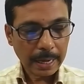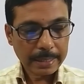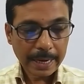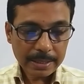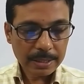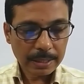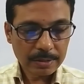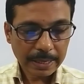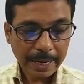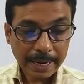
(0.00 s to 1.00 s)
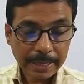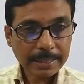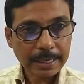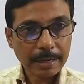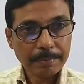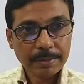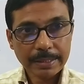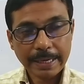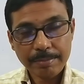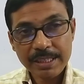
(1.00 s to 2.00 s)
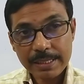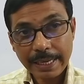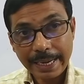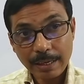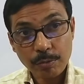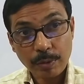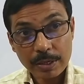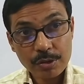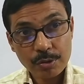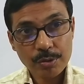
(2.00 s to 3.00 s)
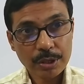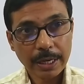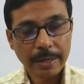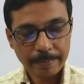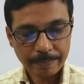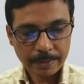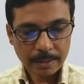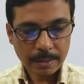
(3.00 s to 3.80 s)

That says another time. That means the cat wants to say.